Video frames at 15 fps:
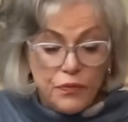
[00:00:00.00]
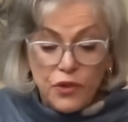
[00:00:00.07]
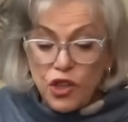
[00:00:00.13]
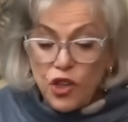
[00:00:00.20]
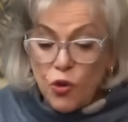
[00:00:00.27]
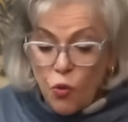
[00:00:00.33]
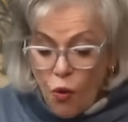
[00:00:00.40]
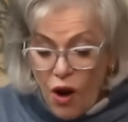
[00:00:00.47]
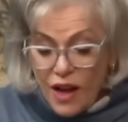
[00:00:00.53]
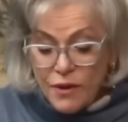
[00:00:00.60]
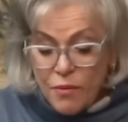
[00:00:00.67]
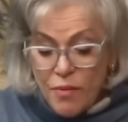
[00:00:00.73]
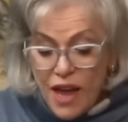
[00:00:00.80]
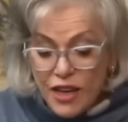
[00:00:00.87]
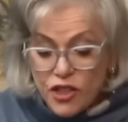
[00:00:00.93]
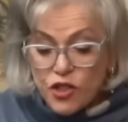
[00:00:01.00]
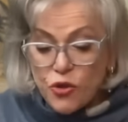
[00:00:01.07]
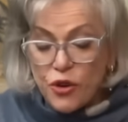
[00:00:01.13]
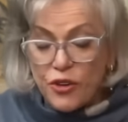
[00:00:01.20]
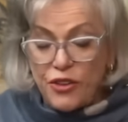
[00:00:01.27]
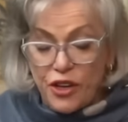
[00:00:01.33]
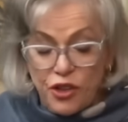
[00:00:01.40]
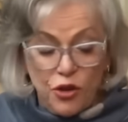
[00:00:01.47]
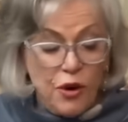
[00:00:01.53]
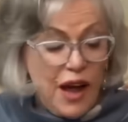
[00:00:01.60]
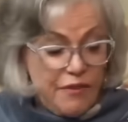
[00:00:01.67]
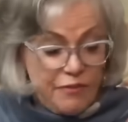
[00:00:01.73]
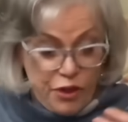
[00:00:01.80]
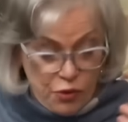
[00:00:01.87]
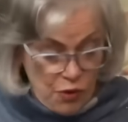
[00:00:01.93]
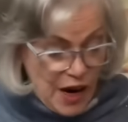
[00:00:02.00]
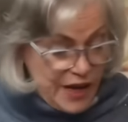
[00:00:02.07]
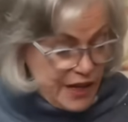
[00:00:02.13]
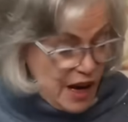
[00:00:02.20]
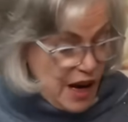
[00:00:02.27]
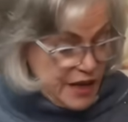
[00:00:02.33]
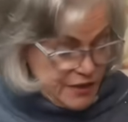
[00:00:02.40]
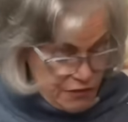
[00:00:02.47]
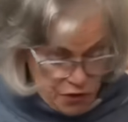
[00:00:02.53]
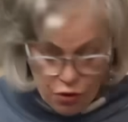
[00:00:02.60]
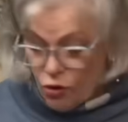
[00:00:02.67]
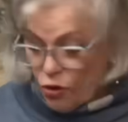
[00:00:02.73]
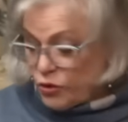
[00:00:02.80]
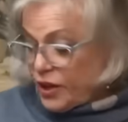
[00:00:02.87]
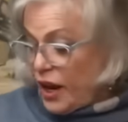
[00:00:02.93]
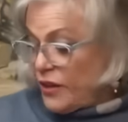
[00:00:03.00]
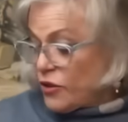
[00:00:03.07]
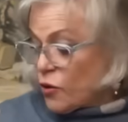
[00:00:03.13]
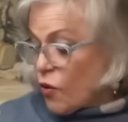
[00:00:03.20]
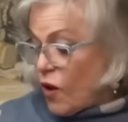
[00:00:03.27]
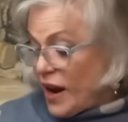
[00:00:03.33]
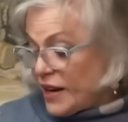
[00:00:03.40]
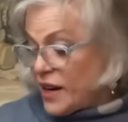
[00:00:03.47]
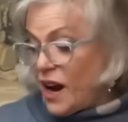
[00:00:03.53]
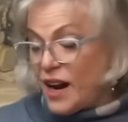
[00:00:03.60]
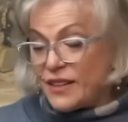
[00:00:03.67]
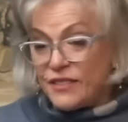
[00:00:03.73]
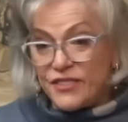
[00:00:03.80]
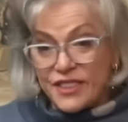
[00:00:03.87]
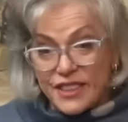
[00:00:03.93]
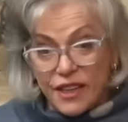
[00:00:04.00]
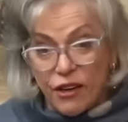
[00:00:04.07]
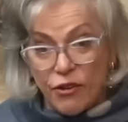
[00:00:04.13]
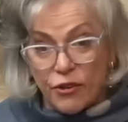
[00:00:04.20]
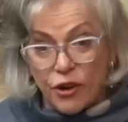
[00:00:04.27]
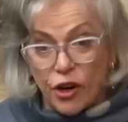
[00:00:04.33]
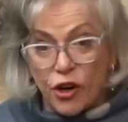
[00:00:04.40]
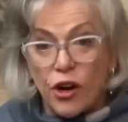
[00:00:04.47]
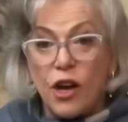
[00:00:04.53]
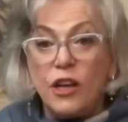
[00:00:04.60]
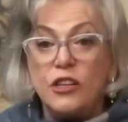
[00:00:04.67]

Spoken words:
you want to make sure that you have the right kind of gold and the right kind of silver